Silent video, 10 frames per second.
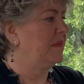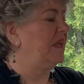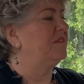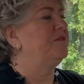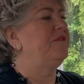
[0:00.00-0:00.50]

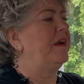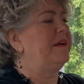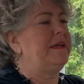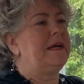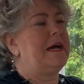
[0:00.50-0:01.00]
It's
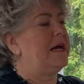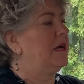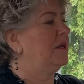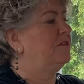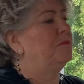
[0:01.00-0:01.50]

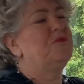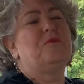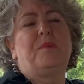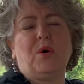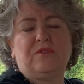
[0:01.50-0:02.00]
it's
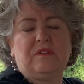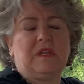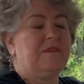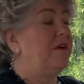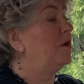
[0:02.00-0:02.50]

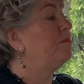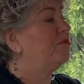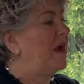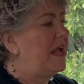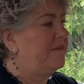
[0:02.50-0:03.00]
supposedly a very
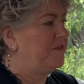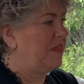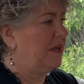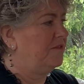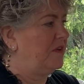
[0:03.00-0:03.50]
brave
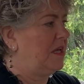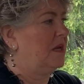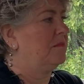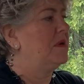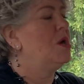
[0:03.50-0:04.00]
thing for
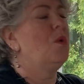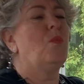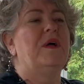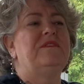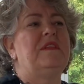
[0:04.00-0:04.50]
him
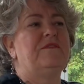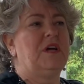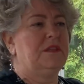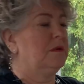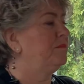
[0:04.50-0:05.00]
once they've
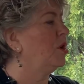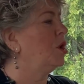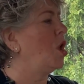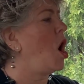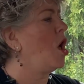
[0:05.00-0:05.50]
got the
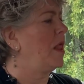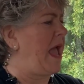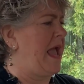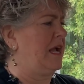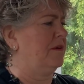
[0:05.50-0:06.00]
bull all
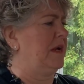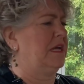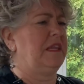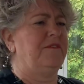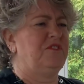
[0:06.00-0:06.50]
angry
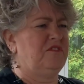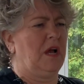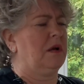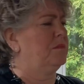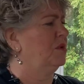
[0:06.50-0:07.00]
and they've
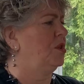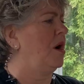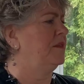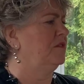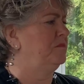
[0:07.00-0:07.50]
stuck him with
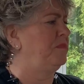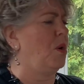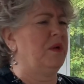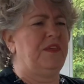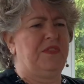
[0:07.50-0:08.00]
all these
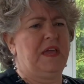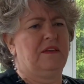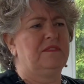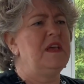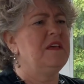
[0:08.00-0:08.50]
pokey
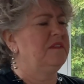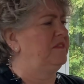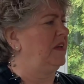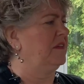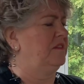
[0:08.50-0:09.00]
things,
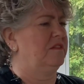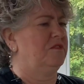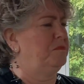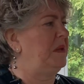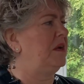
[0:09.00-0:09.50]
sticks and
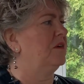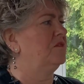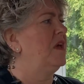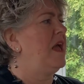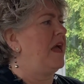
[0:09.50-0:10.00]

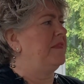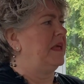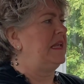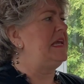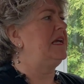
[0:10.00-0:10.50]
spears, and
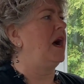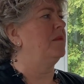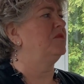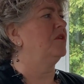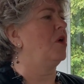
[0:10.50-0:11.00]
then he
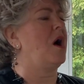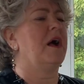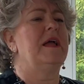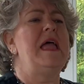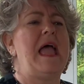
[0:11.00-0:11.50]
comes
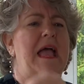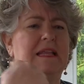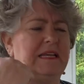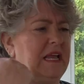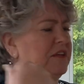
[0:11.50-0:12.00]
along
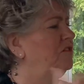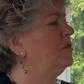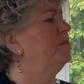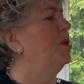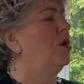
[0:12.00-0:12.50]
and he gets
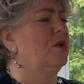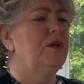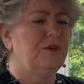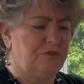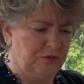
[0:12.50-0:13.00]
the
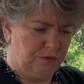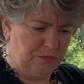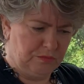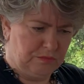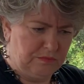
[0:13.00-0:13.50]
bull
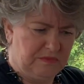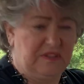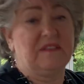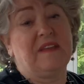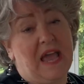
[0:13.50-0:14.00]
to
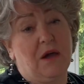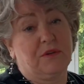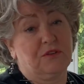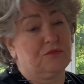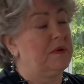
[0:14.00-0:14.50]
sit
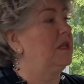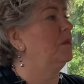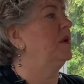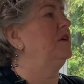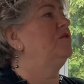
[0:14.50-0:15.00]
down is really
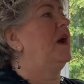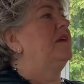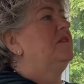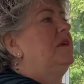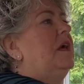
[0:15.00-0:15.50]
what he
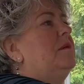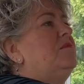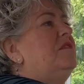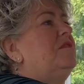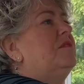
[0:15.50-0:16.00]
tries to get him
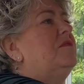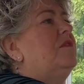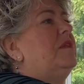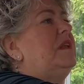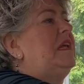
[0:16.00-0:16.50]
to do,
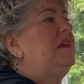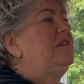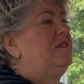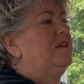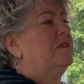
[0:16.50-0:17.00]
so that
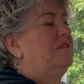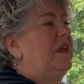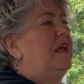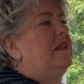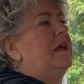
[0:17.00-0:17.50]
he's still
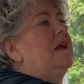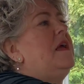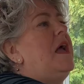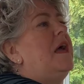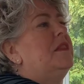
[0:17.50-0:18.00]
standing
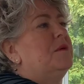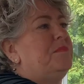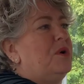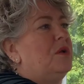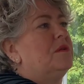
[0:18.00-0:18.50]
and the
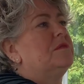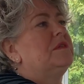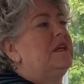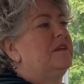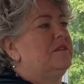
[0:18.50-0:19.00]
bull
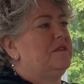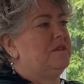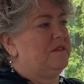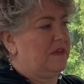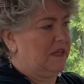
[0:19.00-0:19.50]
is
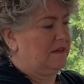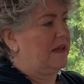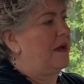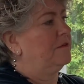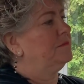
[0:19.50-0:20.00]
sitting
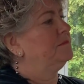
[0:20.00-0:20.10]
down.